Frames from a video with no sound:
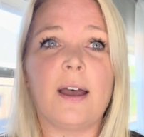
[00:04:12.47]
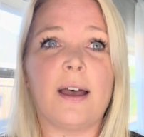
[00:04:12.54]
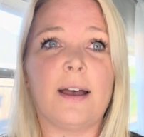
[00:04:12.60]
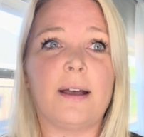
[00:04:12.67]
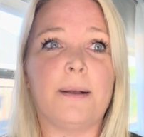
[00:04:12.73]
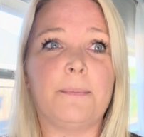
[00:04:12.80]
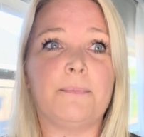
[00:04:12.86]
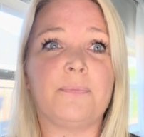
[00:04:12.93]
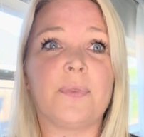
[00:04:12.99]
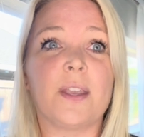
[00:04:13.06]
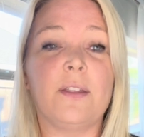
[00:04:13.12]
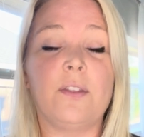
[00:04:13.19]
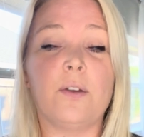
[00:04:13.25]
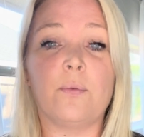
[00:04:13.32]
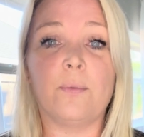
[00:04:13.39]

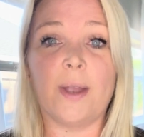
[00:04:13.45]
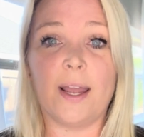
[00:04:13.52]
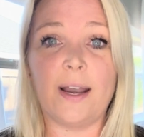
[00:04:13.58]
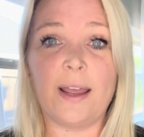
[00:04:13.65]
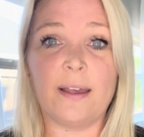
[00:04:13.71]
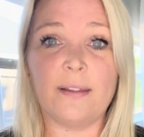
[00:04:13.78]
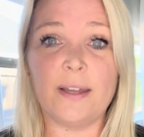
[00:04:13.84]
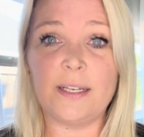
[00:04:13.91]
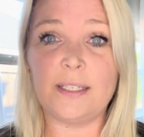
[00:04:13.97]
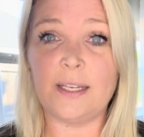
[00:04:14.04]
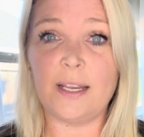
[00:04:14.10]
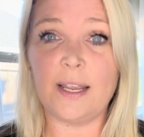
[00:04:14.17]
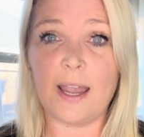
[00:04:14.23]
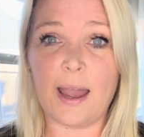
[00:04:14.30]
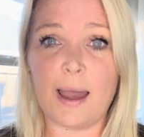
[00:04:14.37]
The red
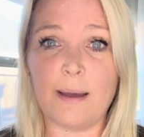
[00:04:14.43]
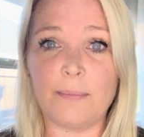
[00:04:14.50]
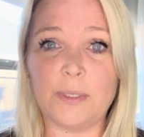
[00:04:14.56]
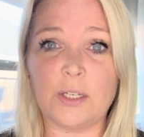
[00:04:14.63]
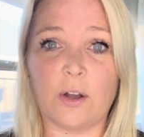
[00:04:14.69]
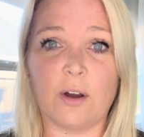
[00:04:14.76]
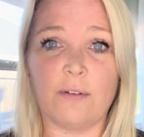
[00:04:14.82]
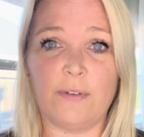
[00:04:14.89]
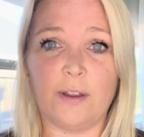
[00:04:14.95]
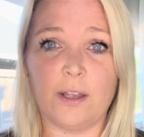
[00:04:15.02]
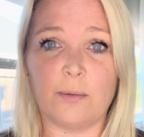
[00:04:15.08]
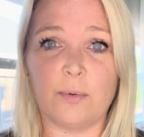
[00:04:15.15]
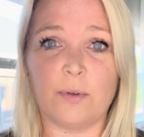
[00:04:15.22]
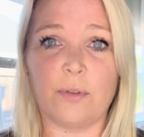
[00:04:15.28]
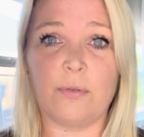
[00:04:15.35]
LAC caps are
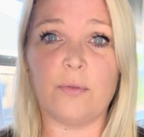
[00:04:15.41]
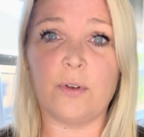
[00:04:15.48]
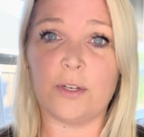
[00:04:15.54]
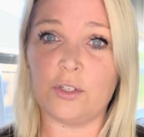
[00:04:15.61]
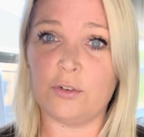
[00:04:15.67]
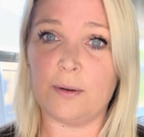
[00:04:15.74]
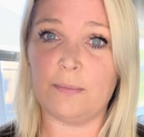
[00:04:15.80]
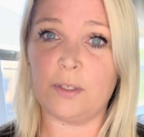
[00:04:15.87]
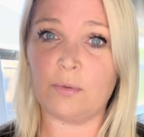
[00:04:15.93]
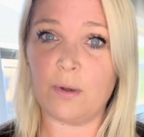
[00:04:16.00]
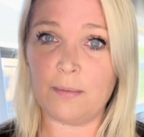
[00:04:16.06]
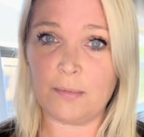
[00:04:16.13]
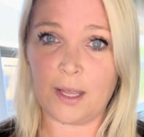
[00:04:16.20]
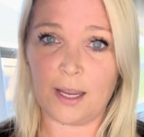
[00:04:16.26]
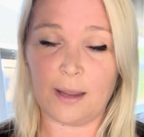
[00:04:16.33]
available through Extreme
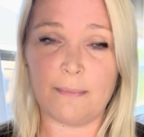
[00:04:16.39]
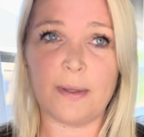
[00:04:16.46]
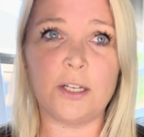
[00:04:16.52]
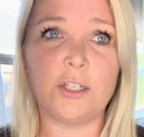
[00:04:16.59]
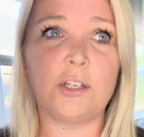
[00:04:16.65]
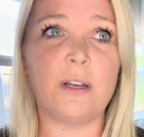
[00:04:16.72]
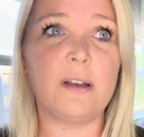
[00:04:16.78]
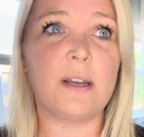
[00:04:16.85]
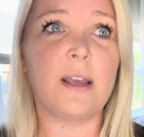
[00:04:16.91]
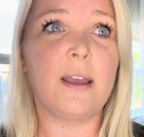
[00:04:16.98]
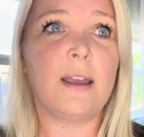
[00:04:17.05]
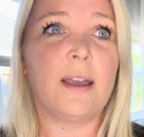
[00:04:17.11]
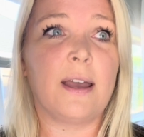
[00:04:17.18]
Swim, like I mentioned.